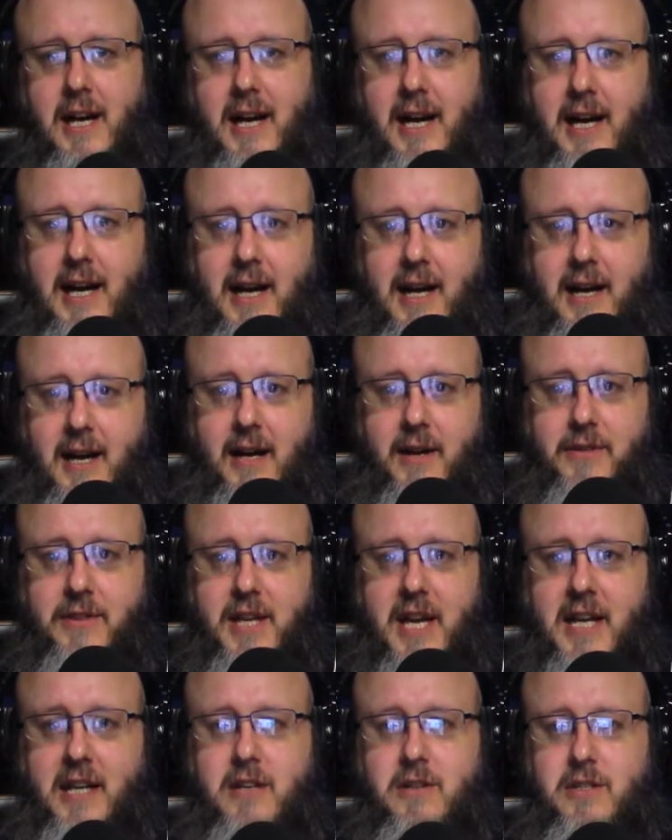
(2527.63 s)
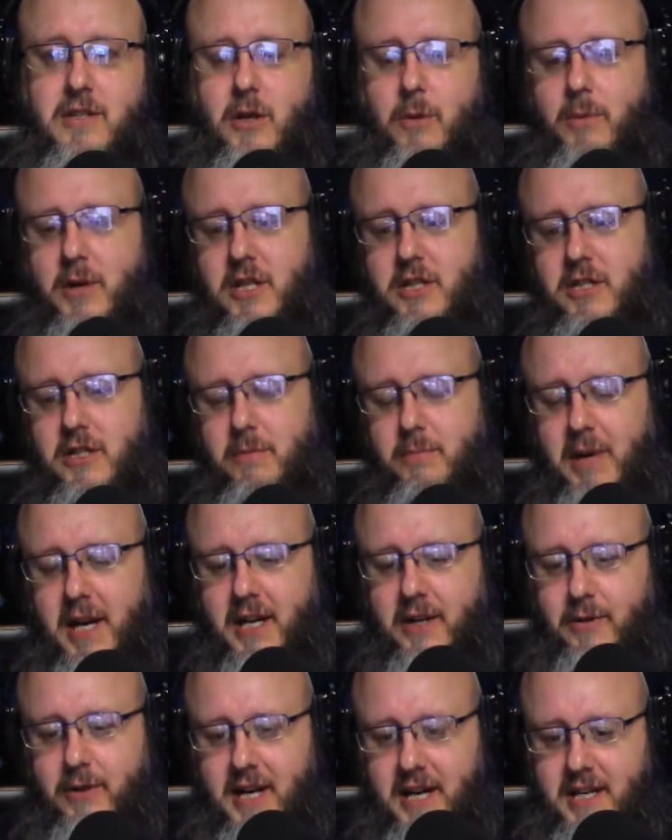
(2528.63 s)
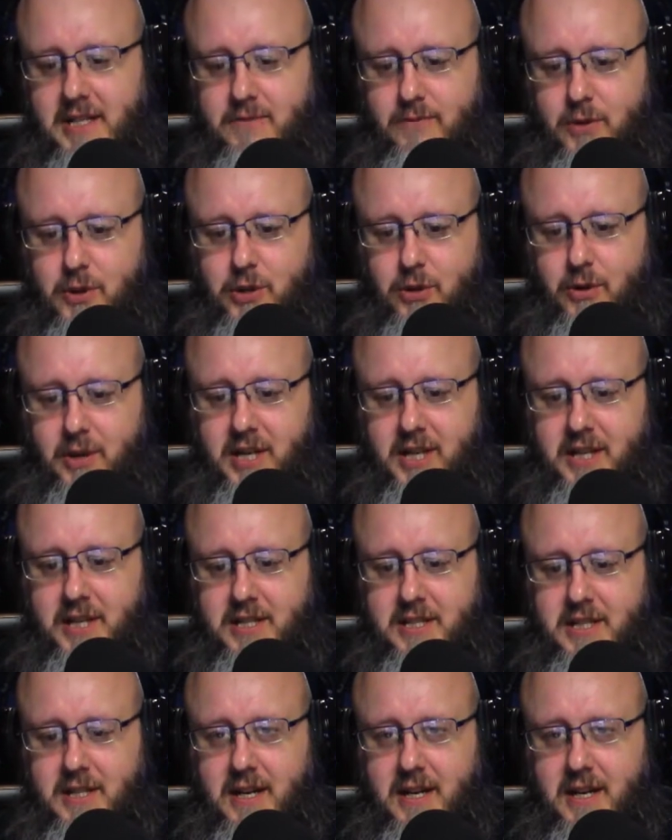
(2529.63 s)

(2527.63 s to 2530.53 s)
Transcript: Thank you so much to Mike Reyes for joining us